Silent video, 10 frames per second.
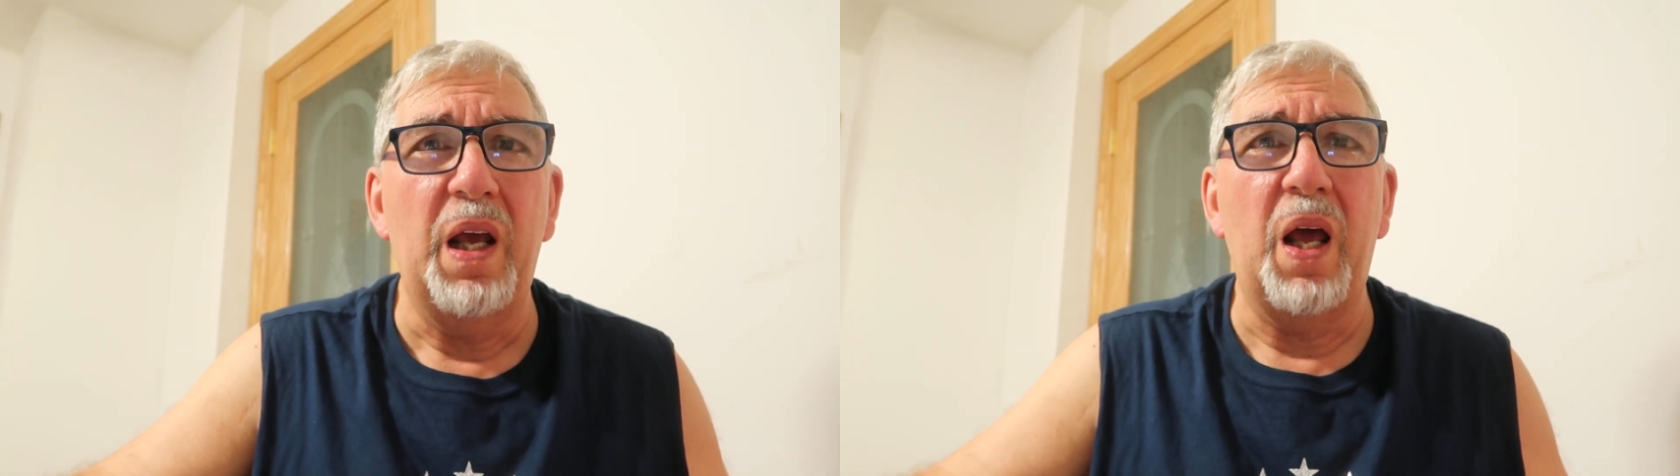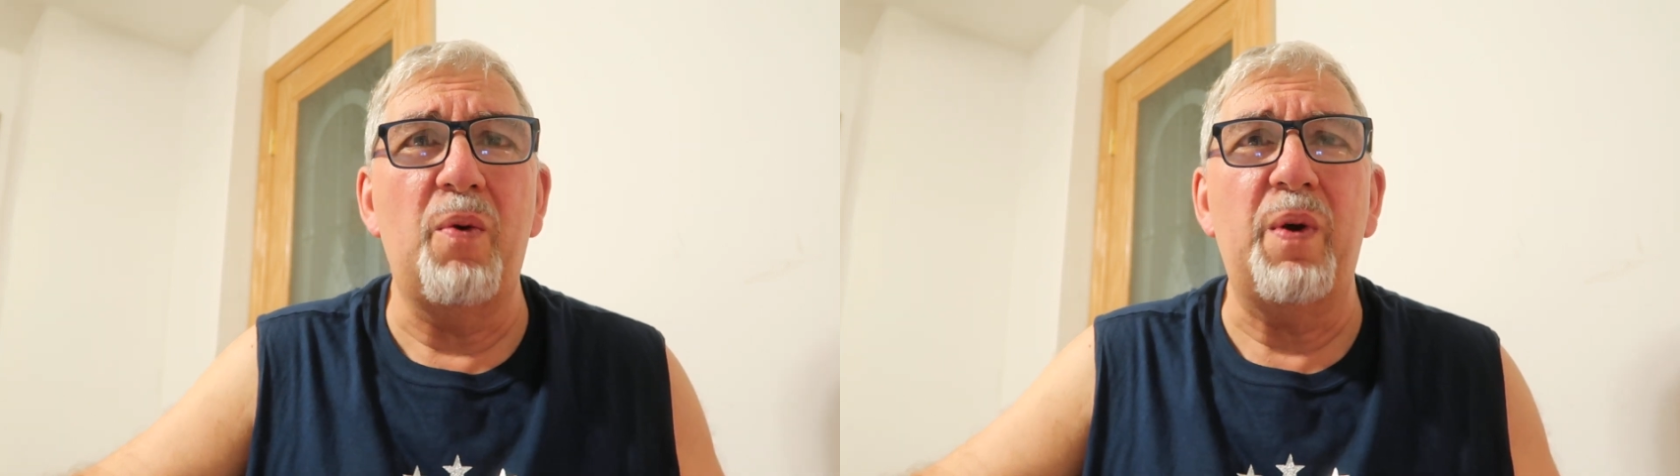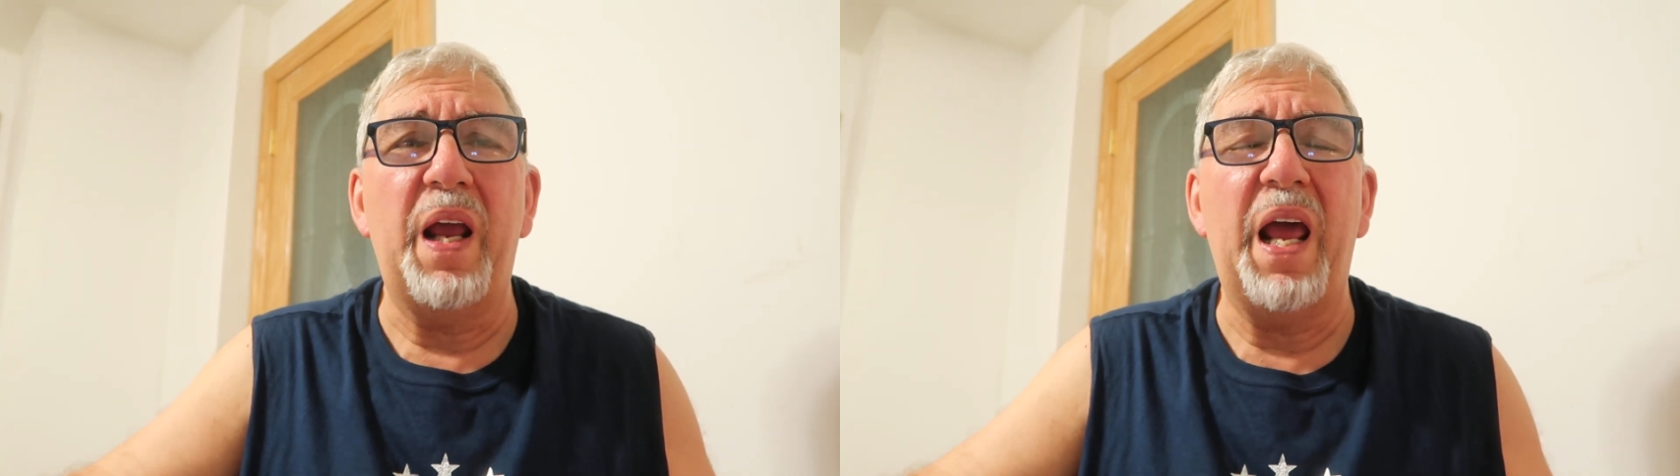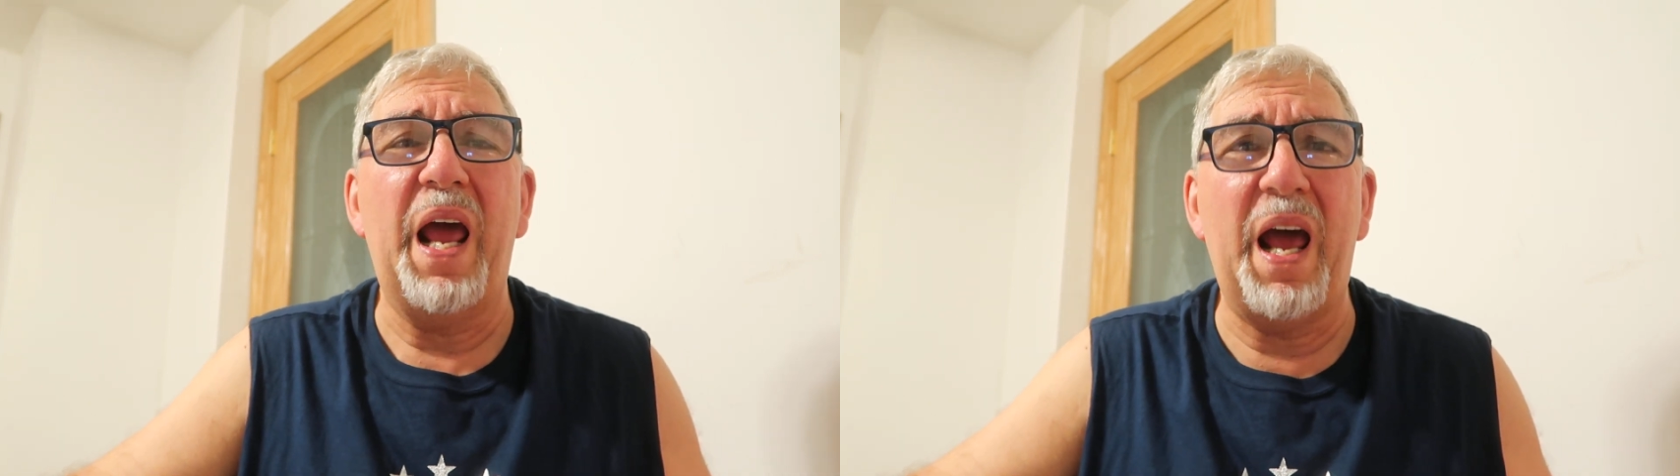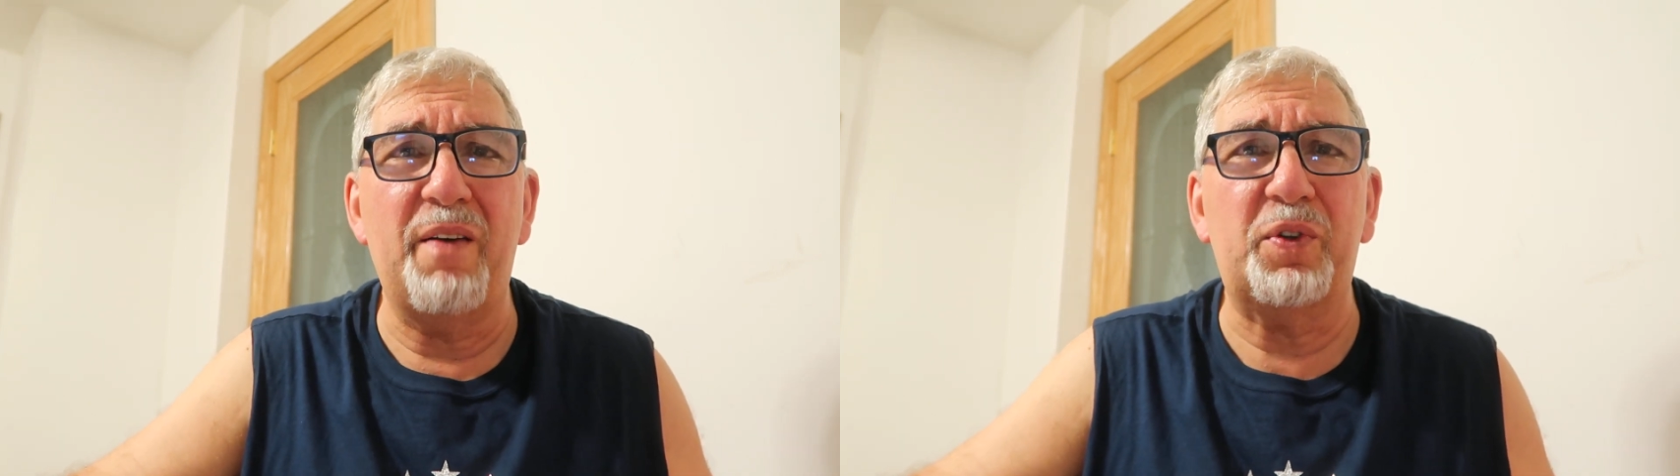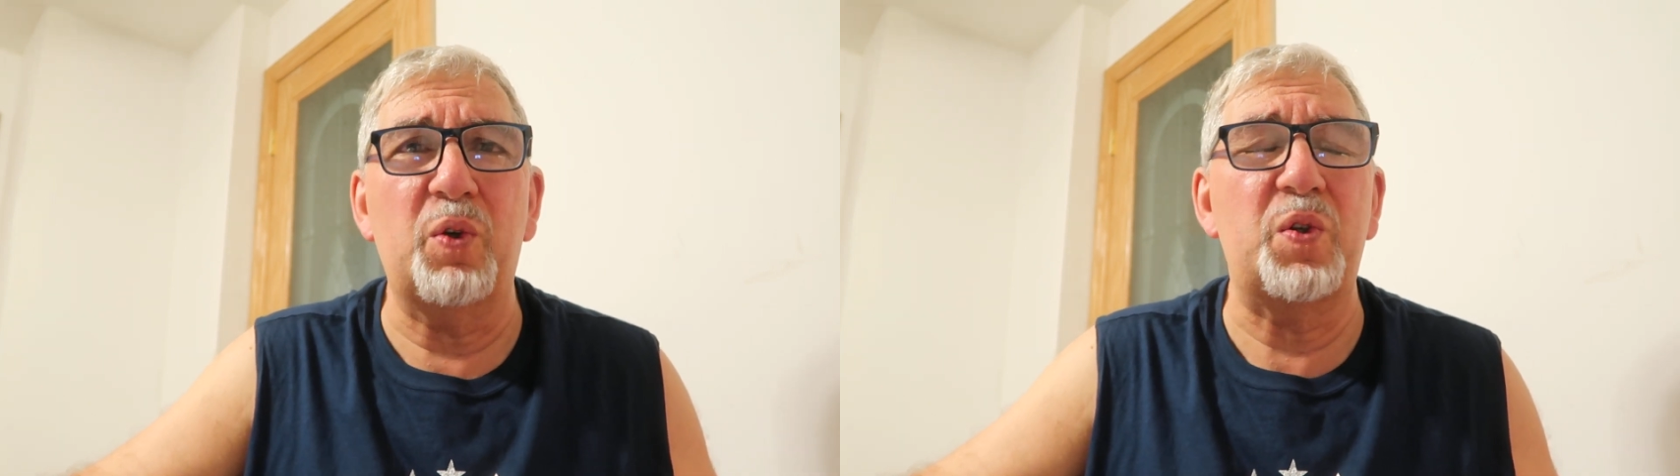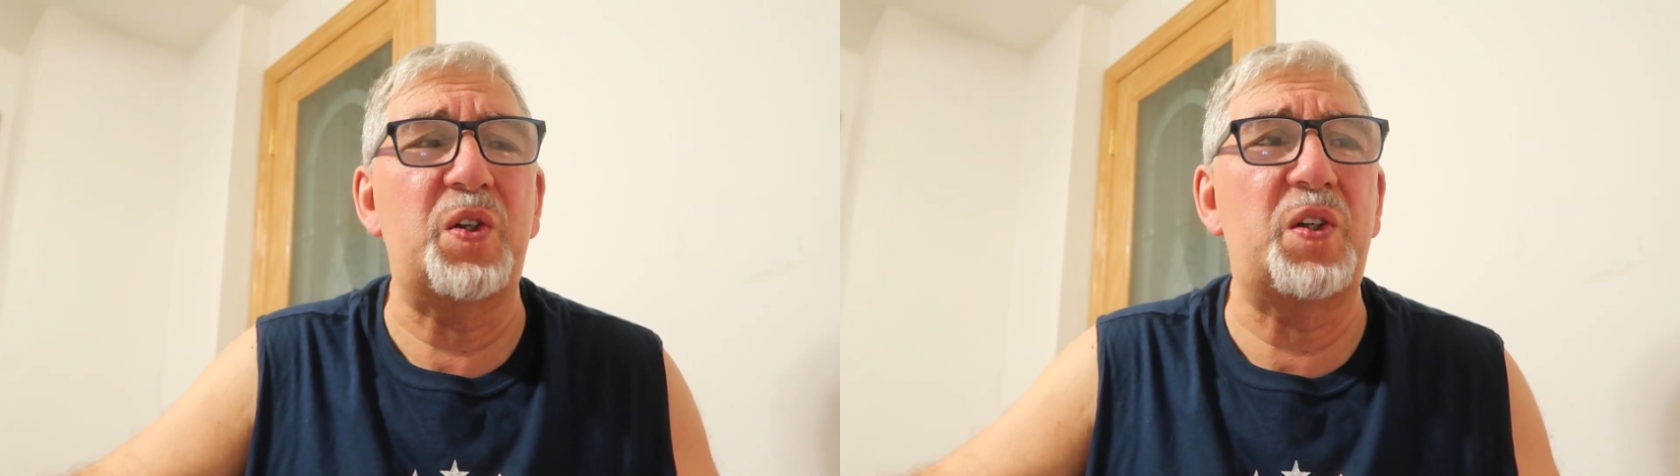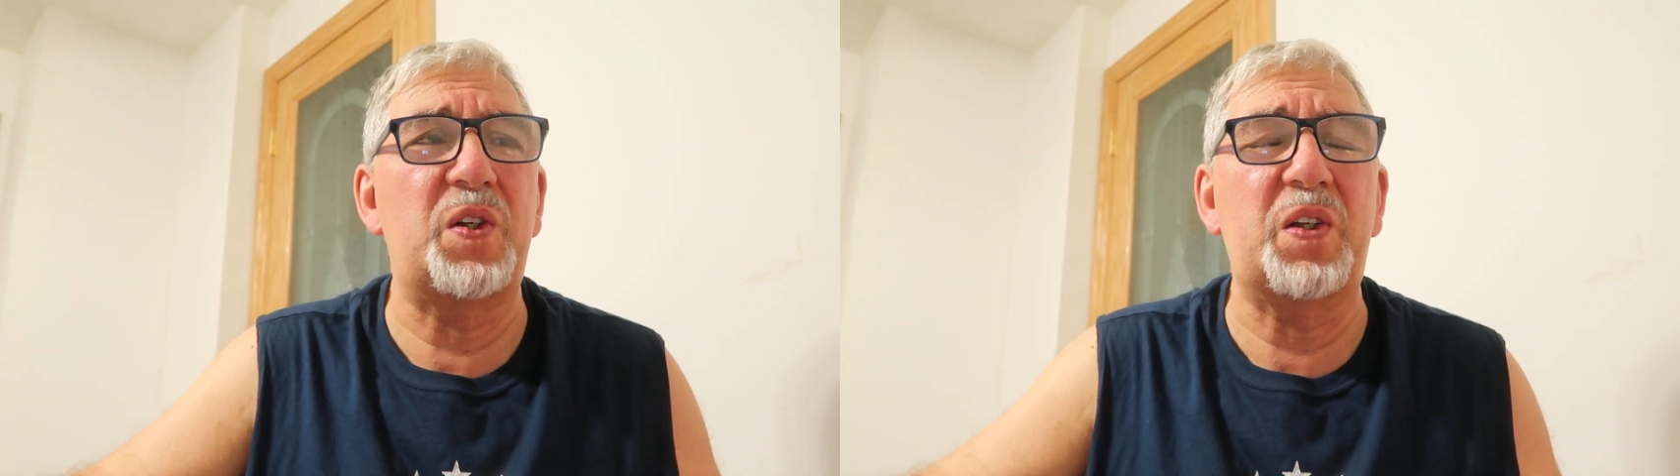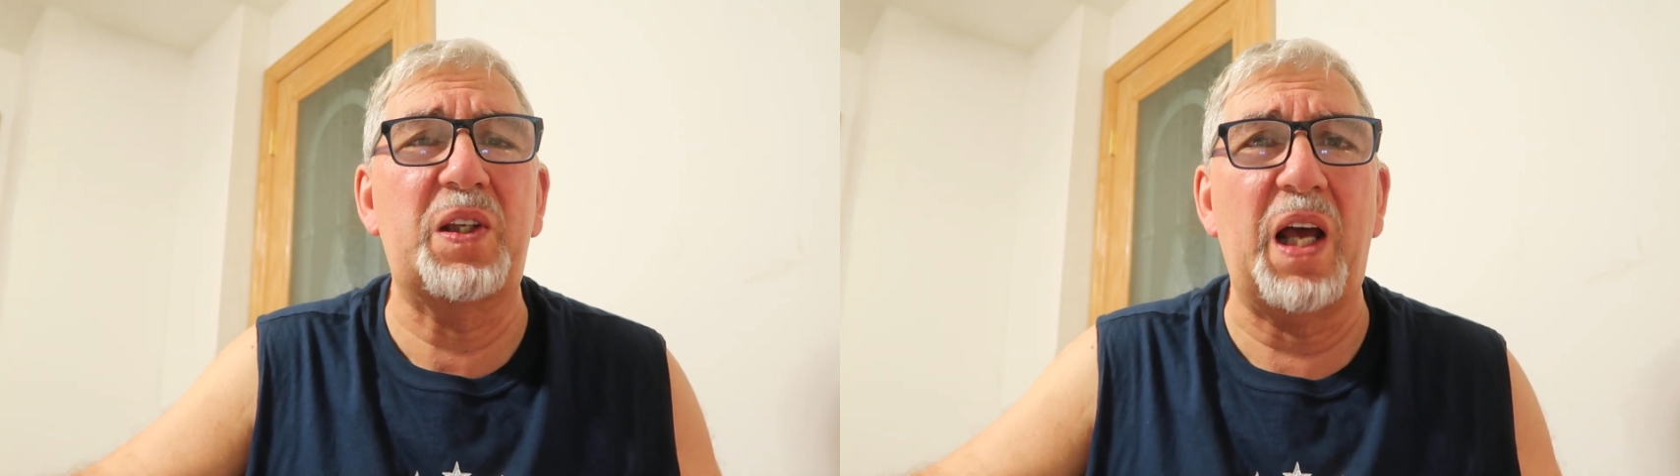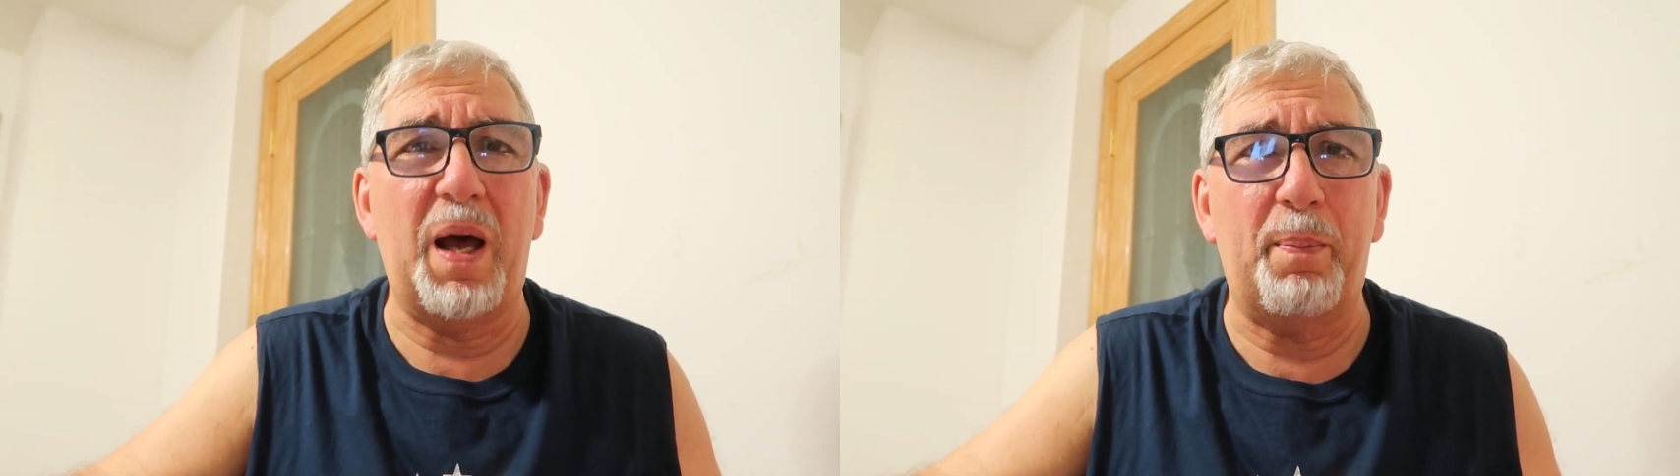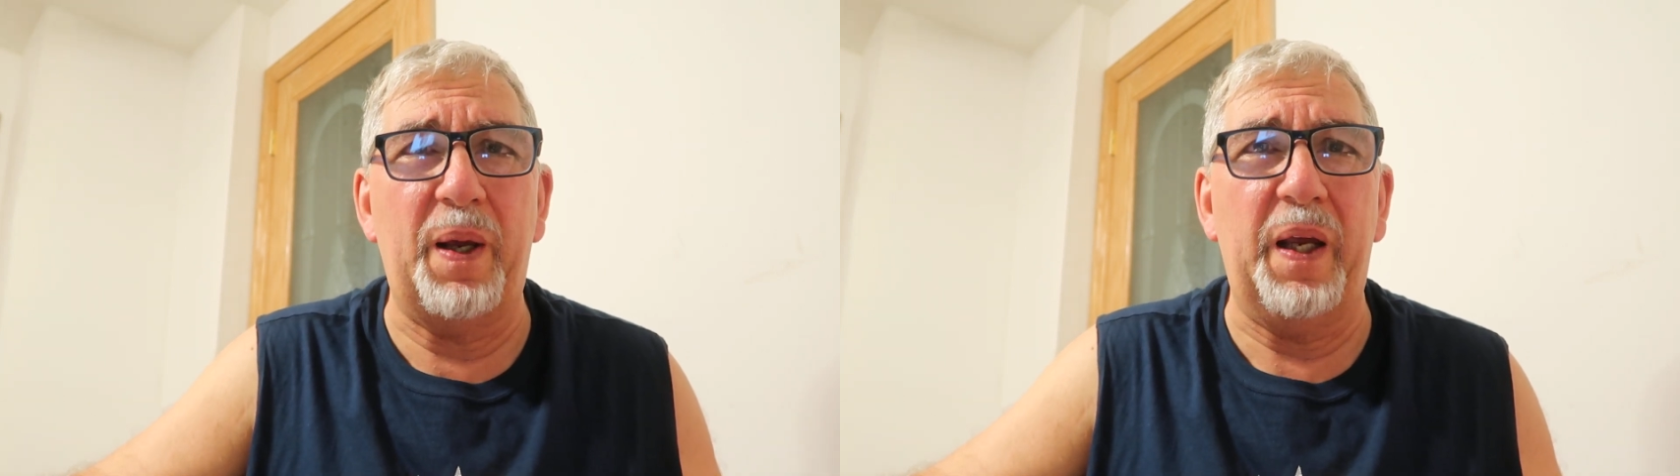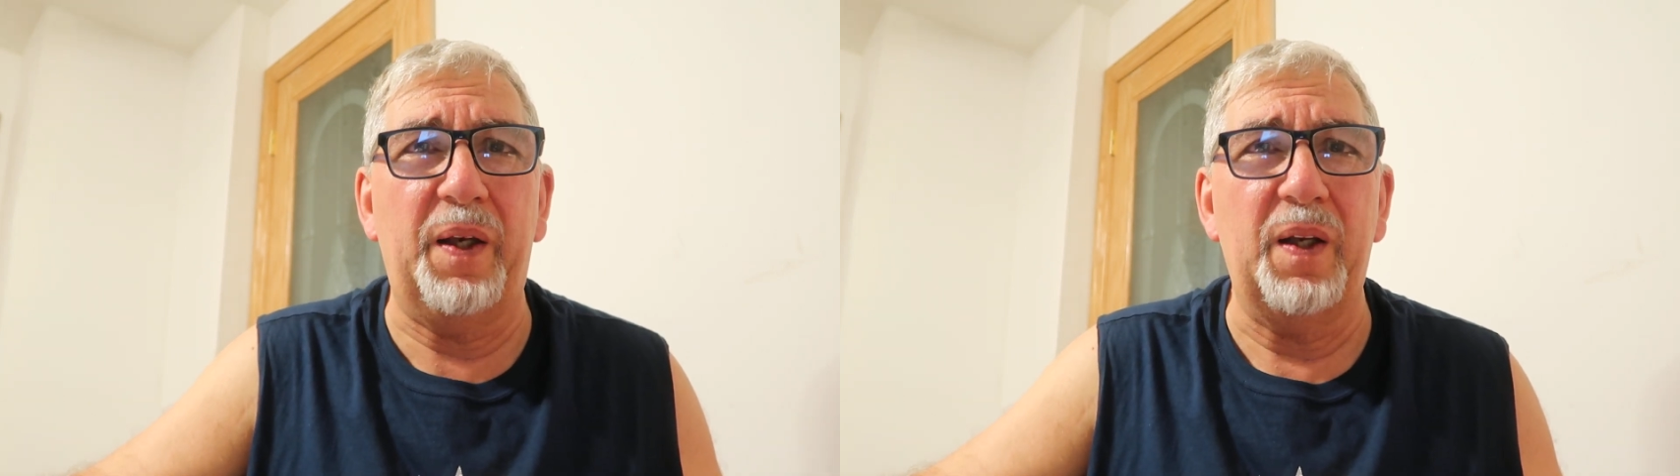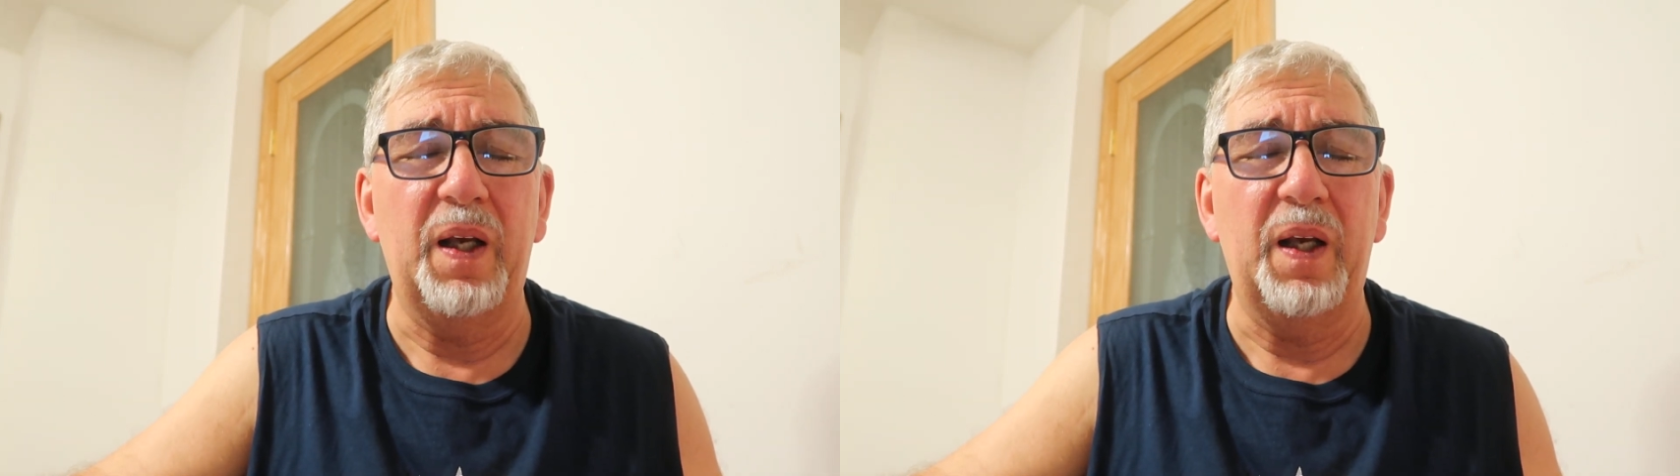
and we have to stop it.